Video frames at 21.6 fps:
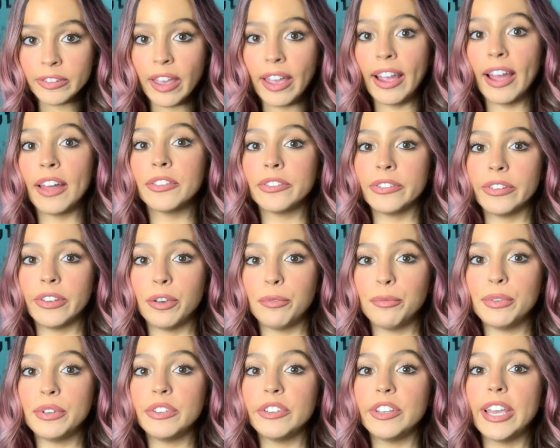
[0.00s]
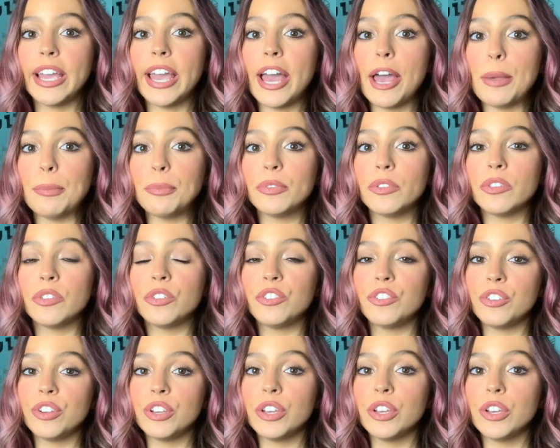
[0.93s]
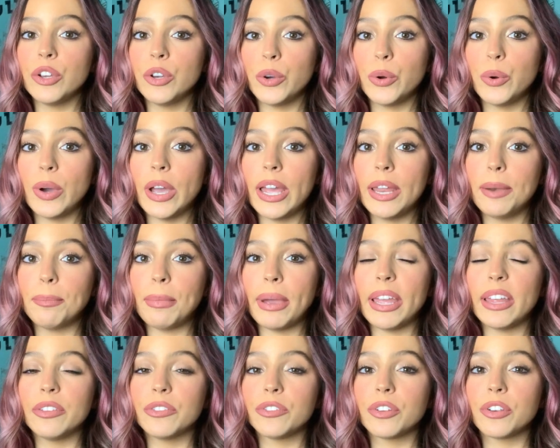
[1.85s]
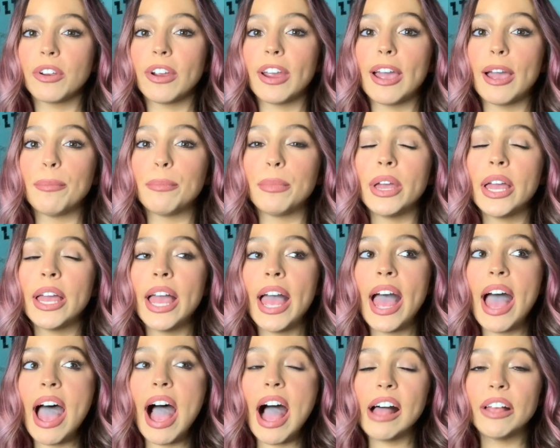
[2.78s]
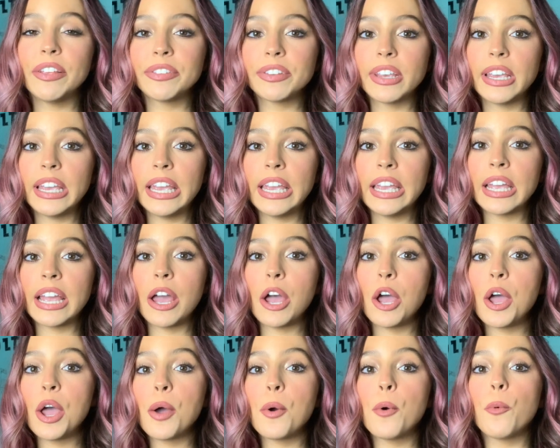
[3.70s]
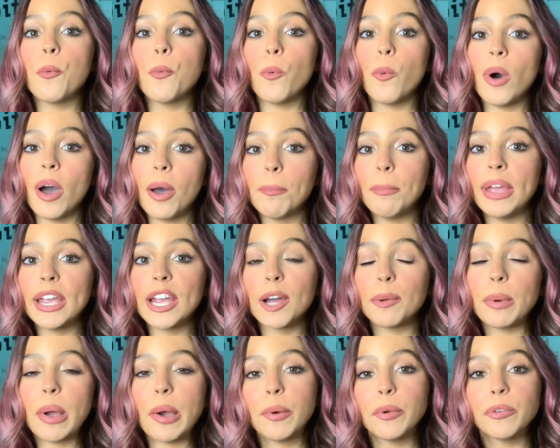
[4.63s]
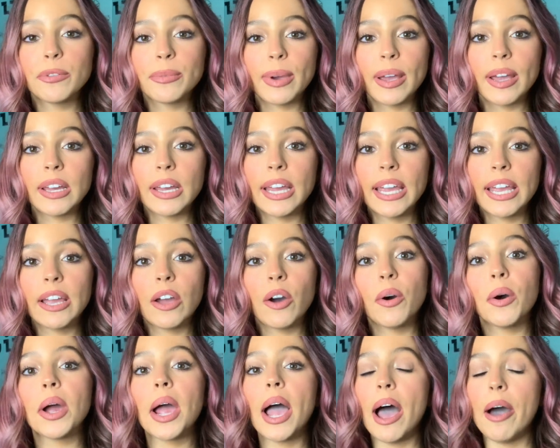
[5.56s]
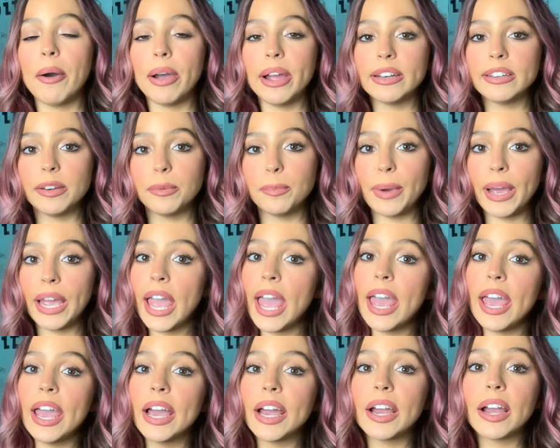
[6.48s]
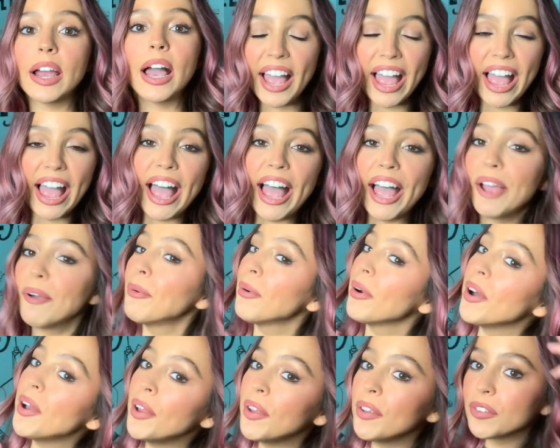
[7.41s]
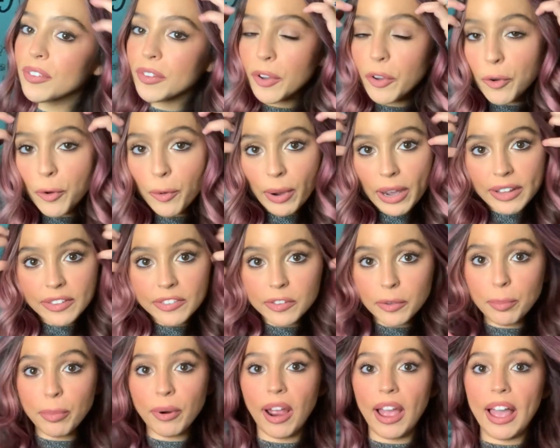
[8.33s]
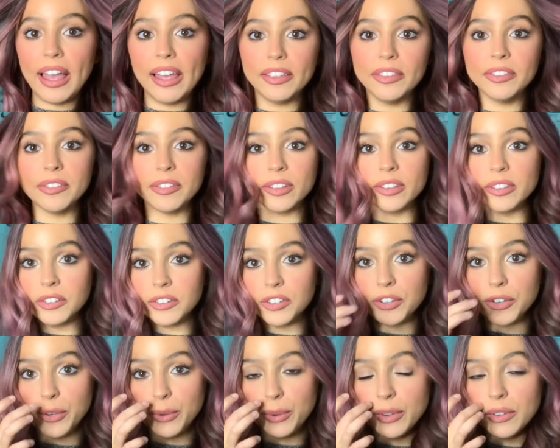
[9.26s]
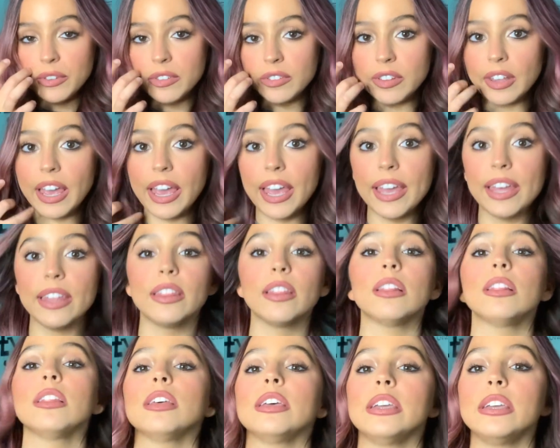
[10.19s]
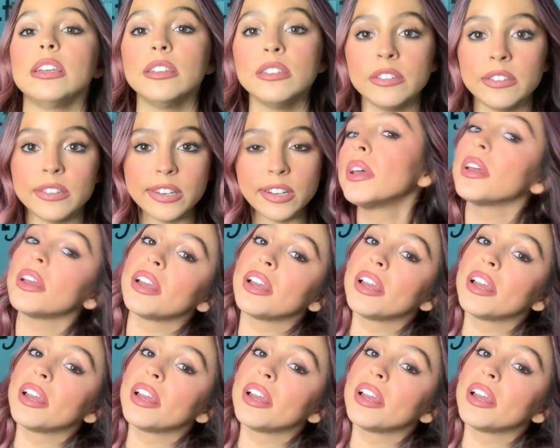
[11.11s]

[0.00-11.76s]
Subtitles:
I got some DMs too in my Instagram asking what makeup I was wearing or how I did my hair. I was quite surprised, to say the least.